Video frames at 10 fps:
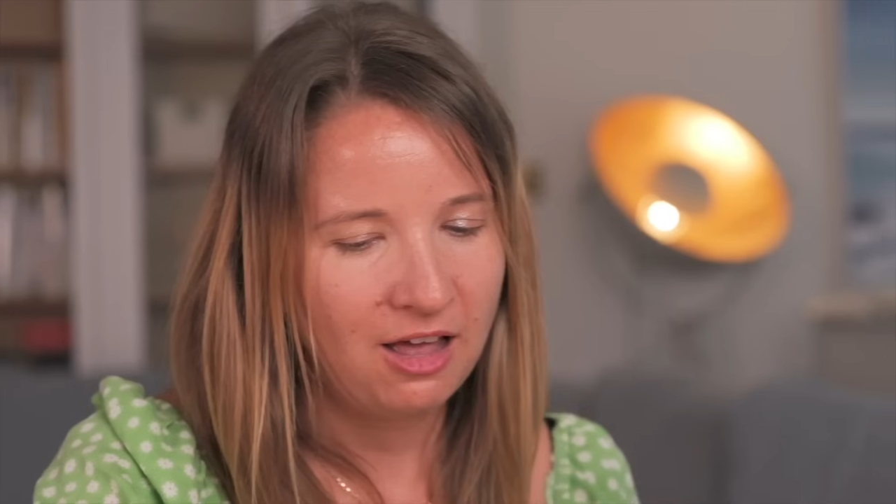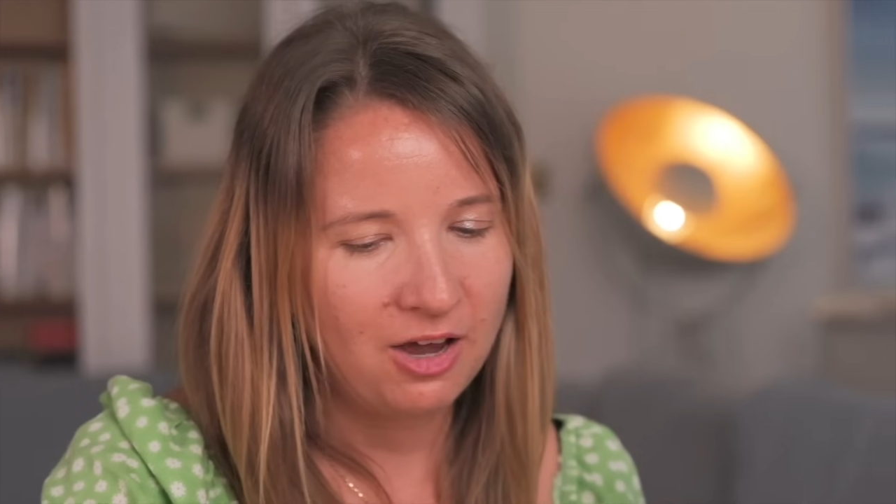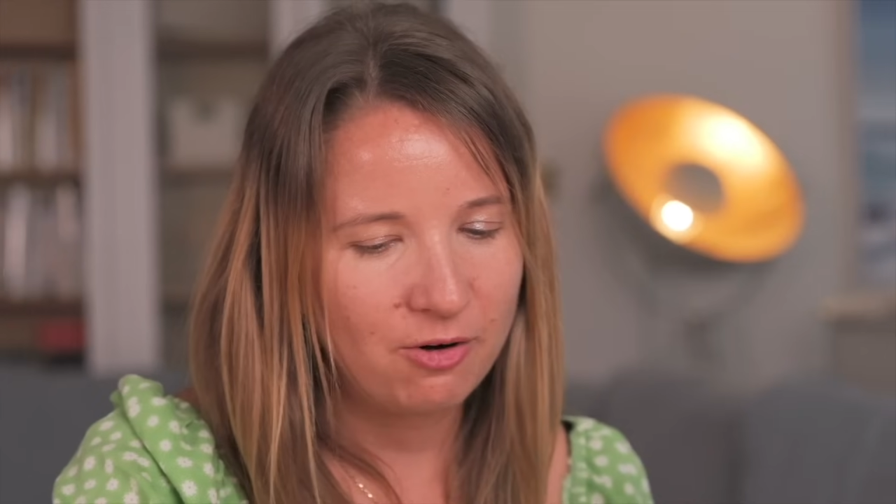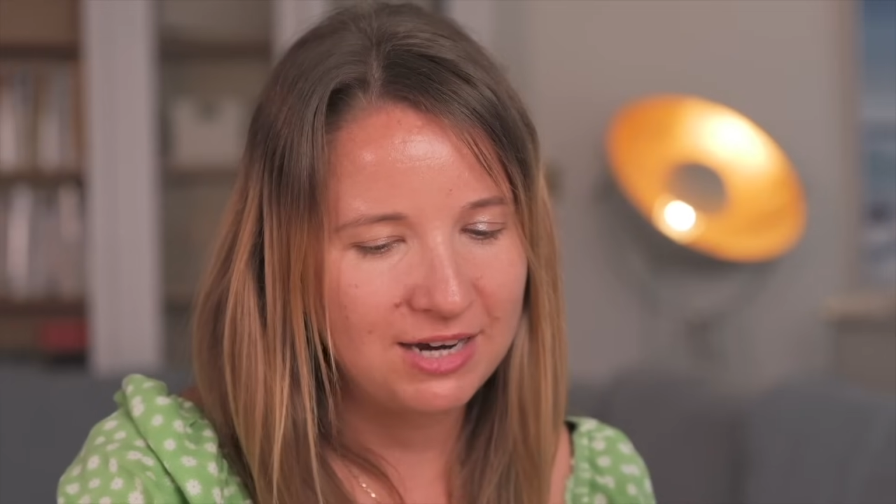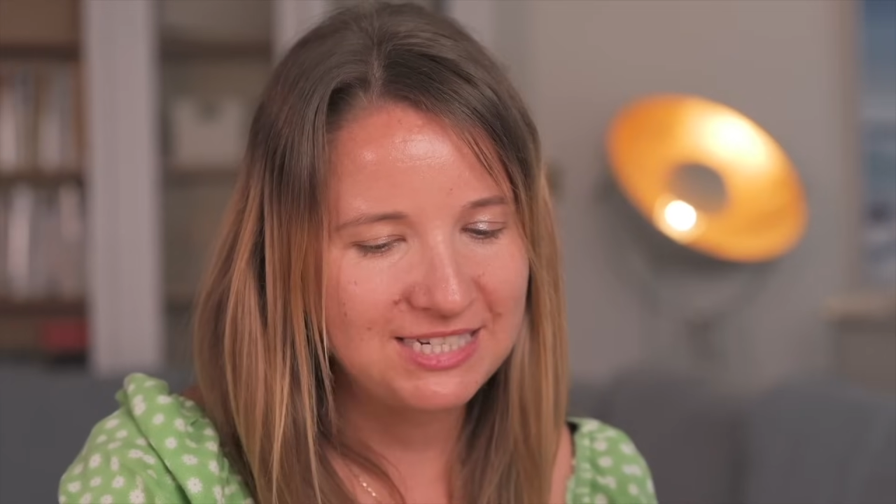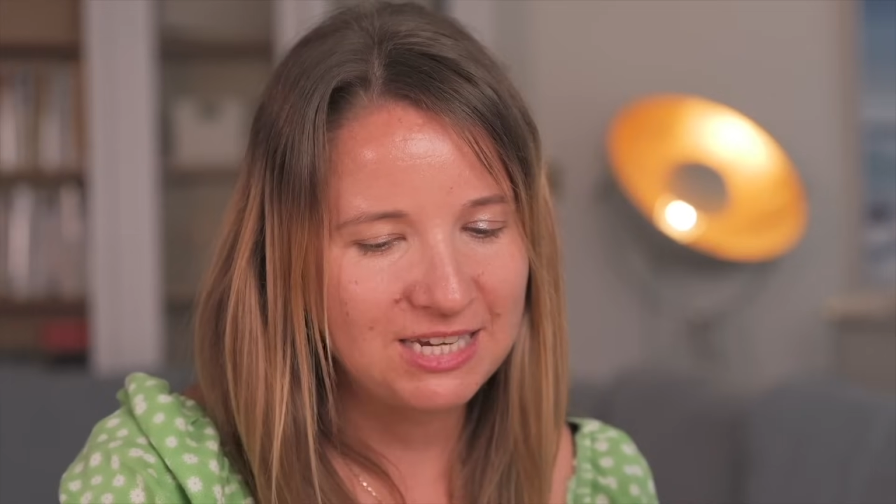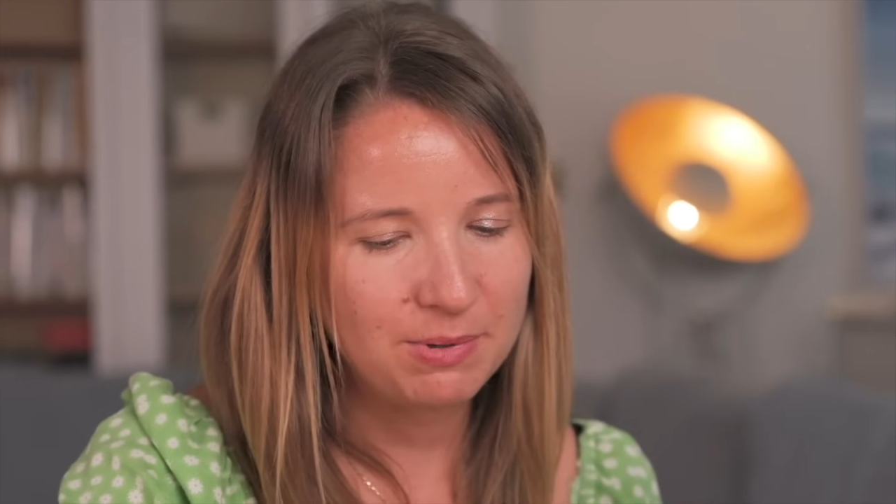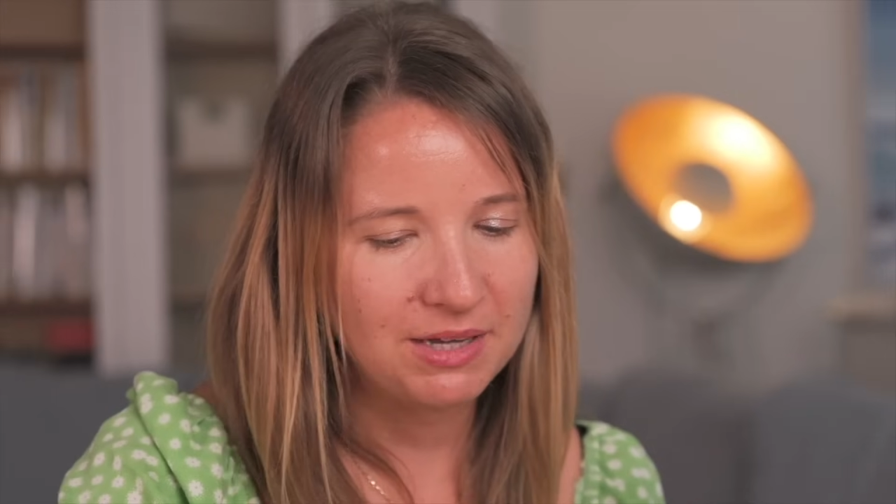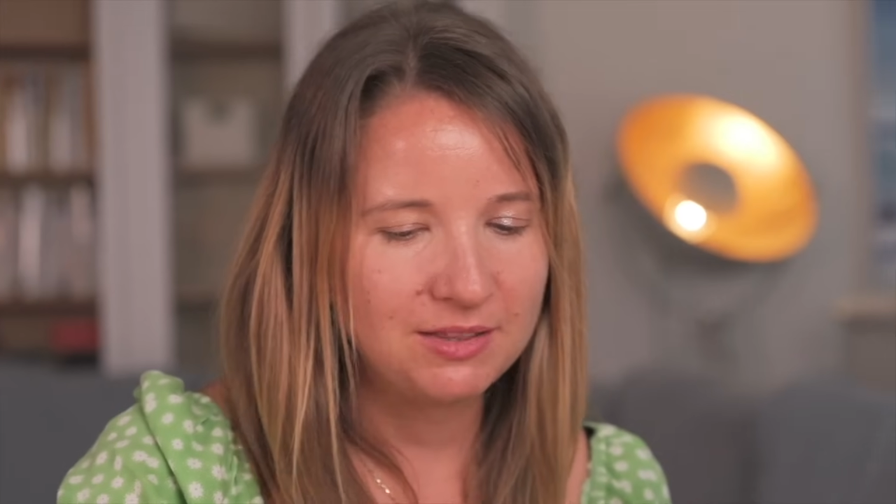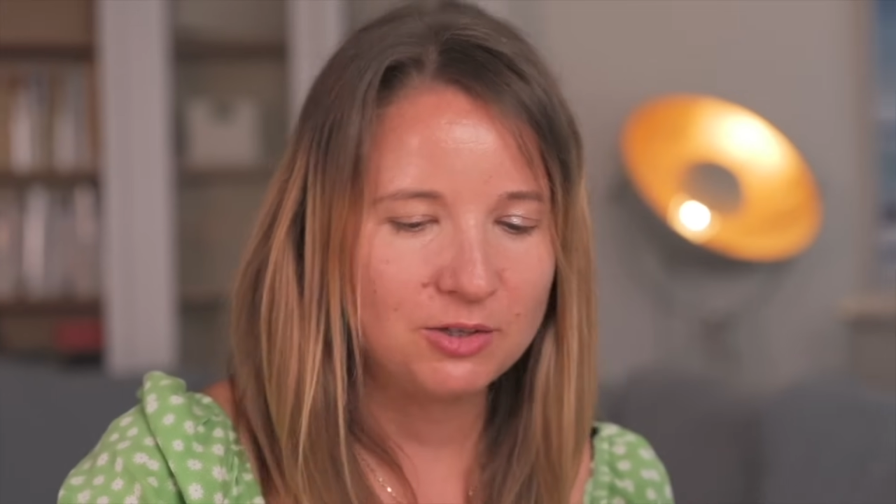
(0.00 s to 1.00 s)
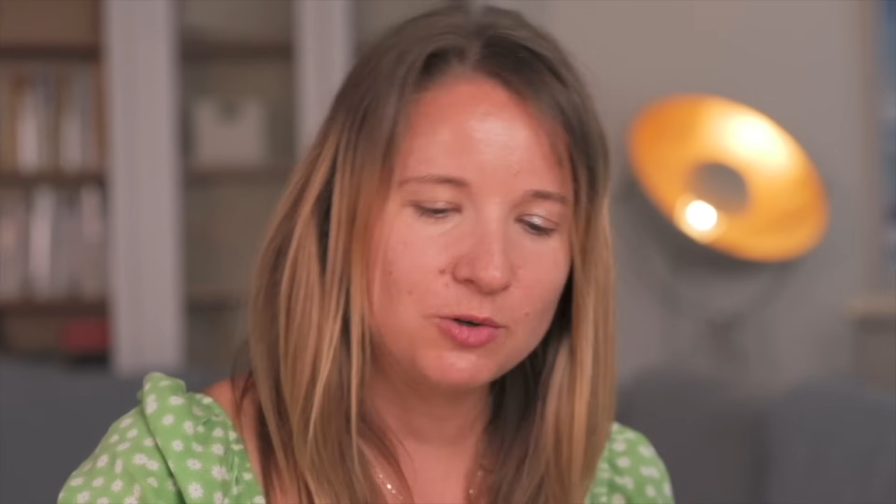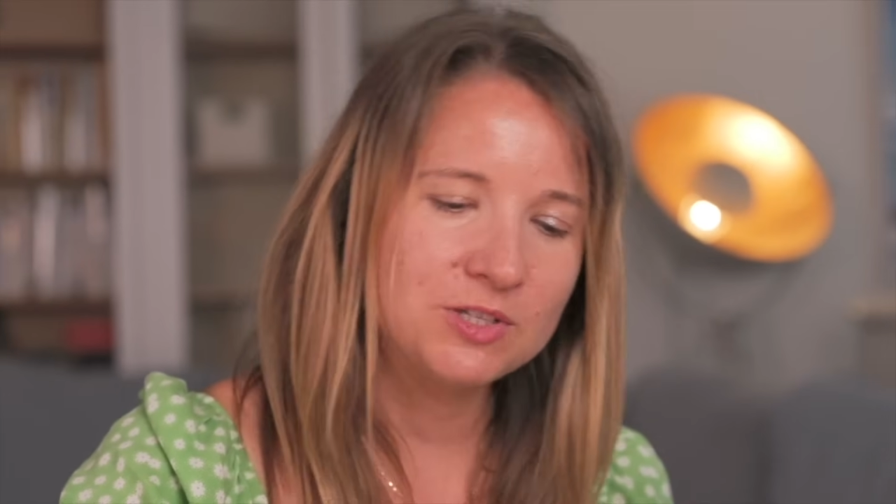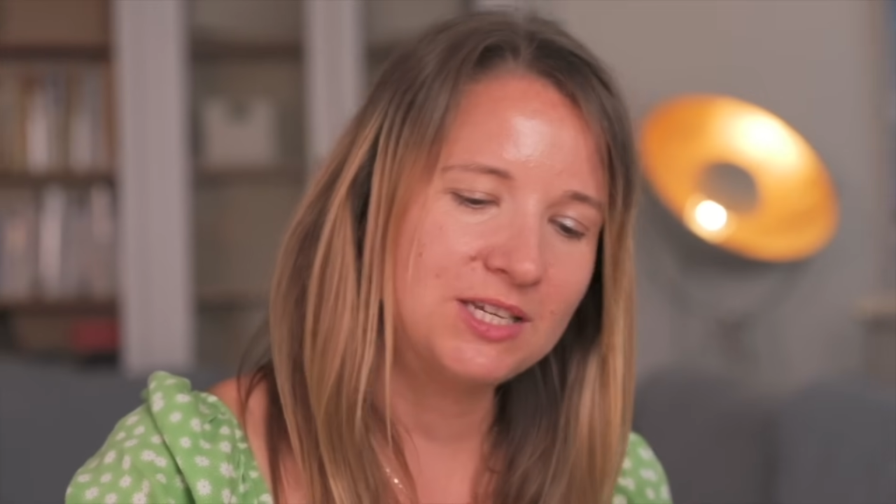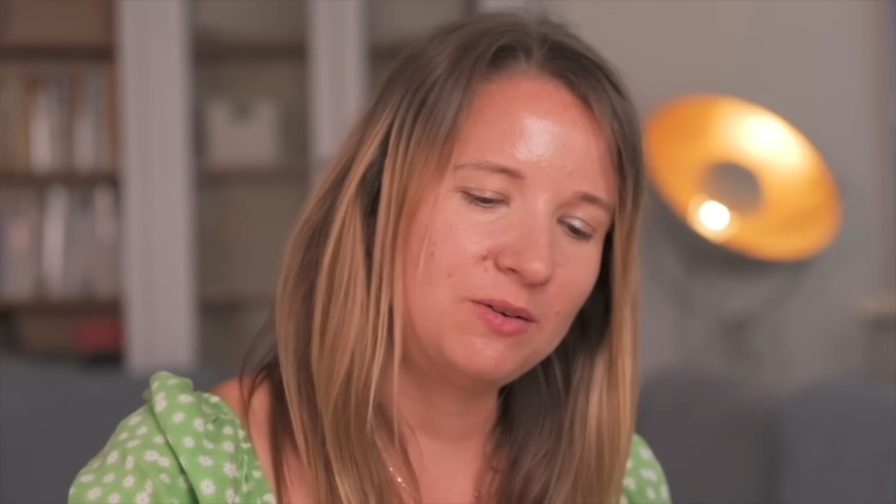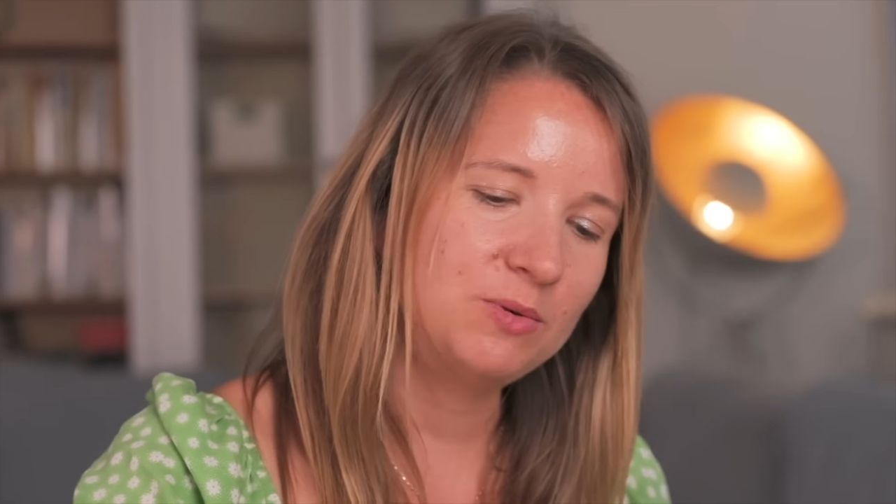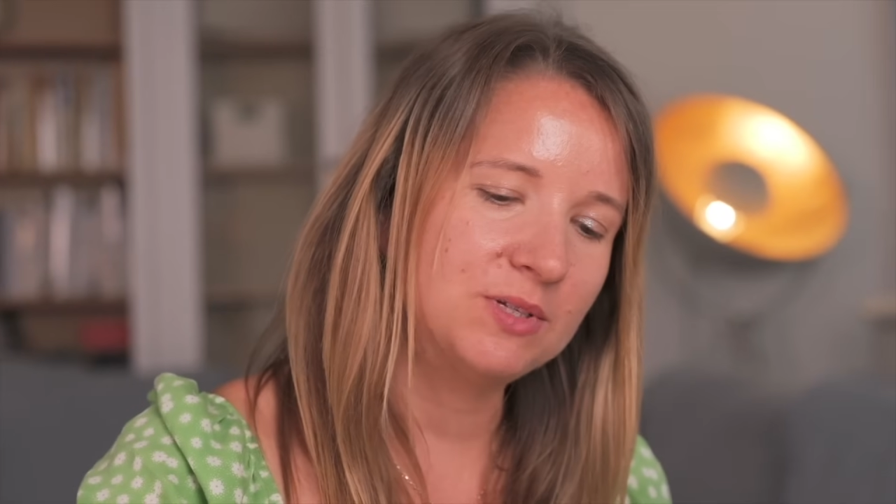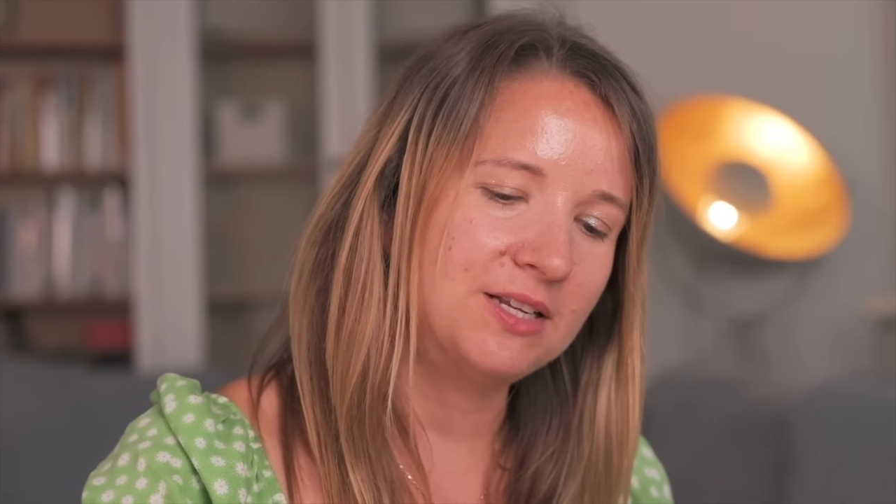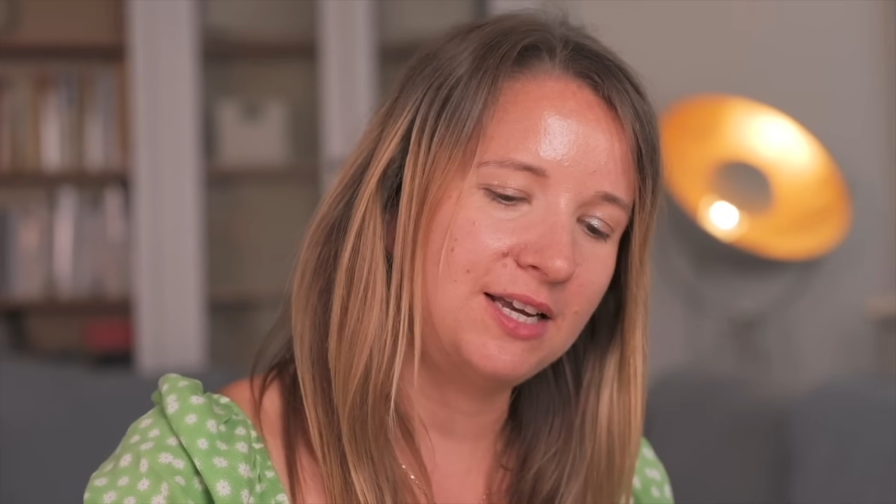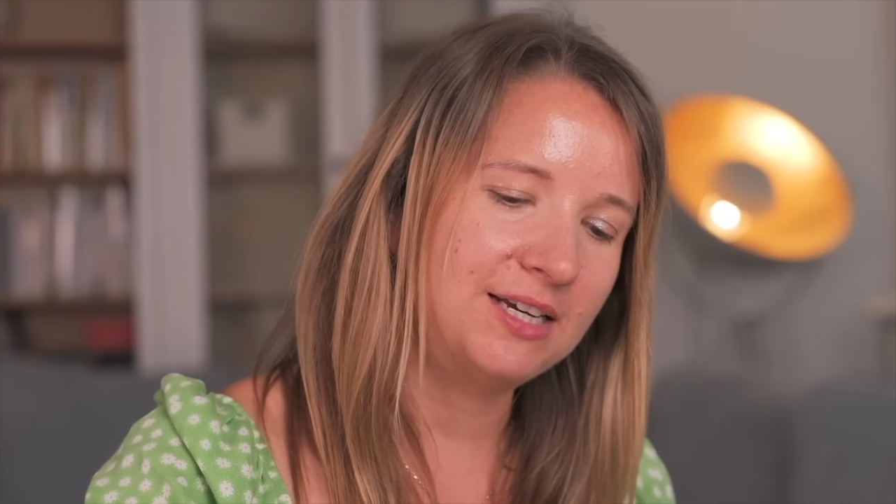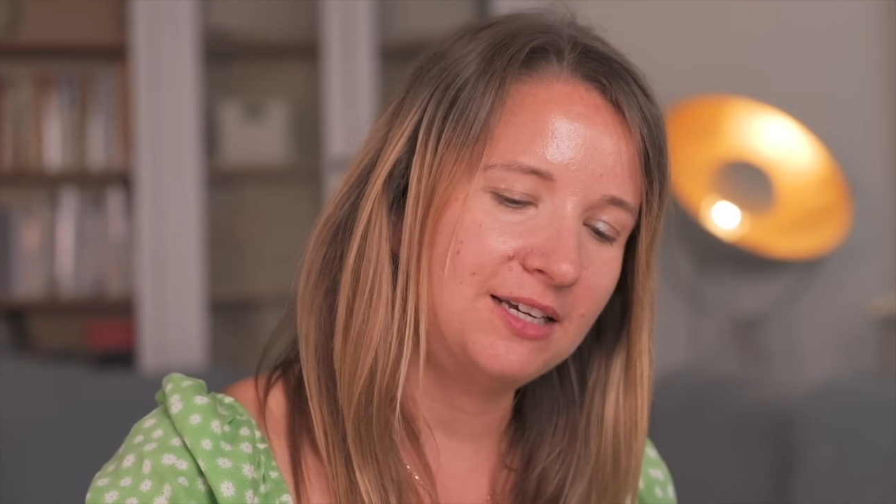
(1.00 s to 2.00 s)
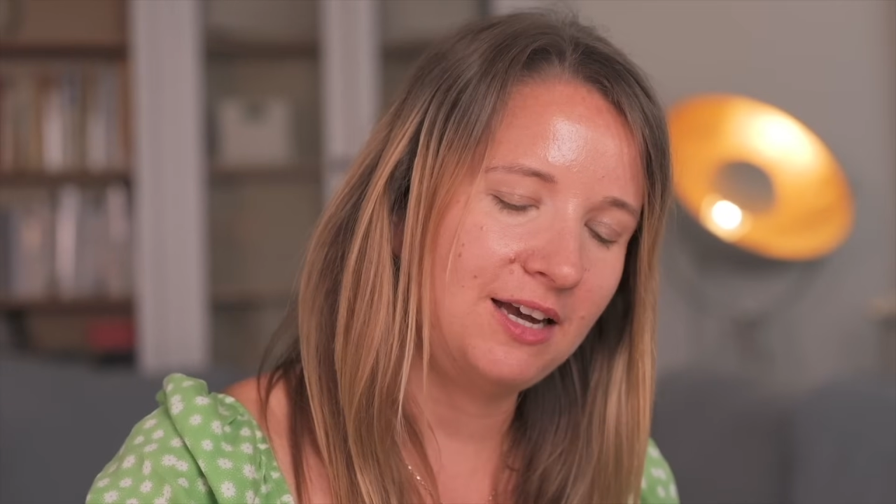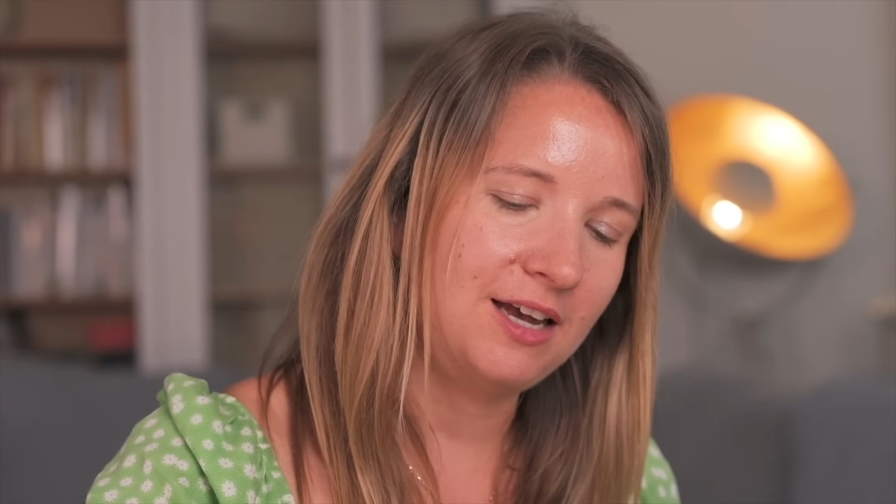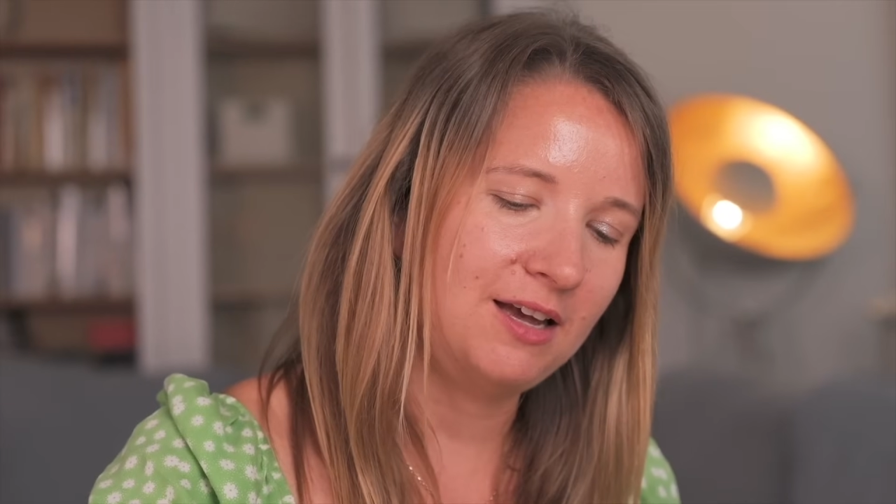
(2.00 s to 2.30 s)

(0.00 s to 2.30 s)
Her idea behind the concept was like